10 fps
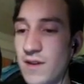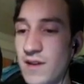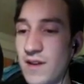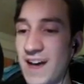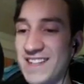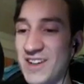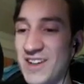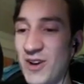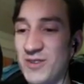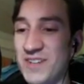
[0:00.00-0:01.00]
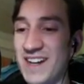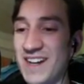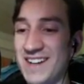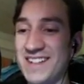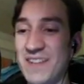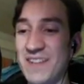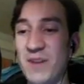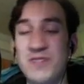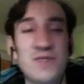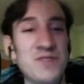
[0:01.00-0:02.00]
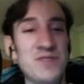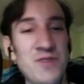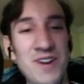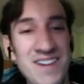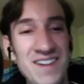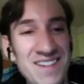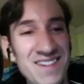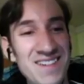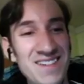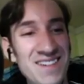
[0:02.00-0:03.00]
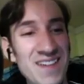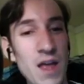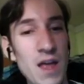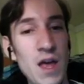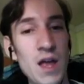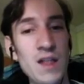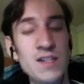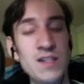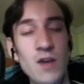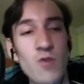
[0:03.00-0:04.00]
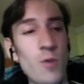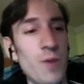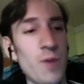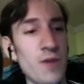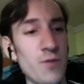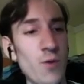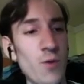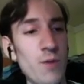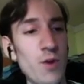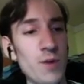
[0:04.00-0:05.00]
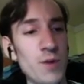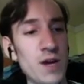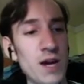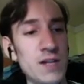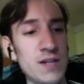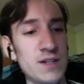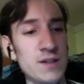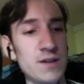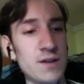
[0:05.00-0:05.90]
Ice Cauldron deck to set my dreams free. Let's talk Robopod for one moment, guys.